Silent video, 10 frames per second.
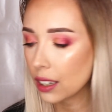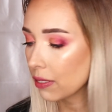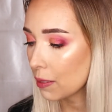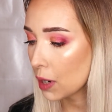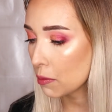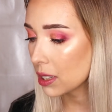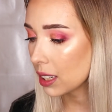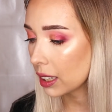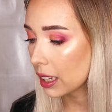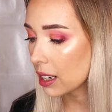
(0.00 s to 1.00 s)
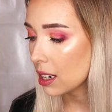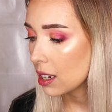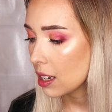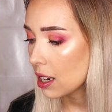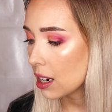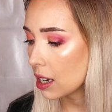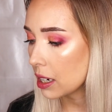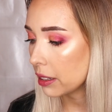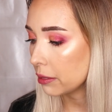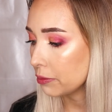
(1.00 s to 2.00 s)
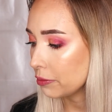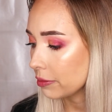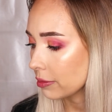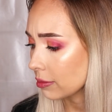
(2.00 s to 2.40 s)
if I'm not mistaken. Yeah.